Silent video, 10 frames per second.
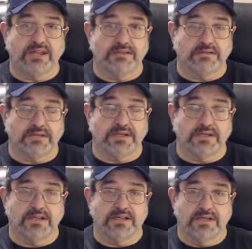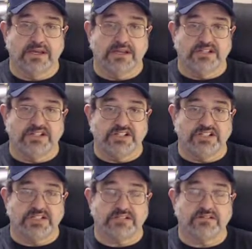and she's
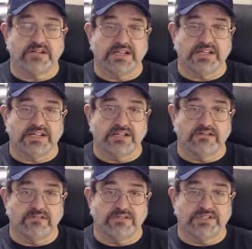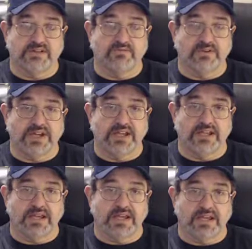just going to continue losing weight,
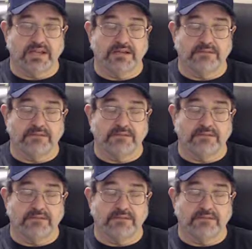and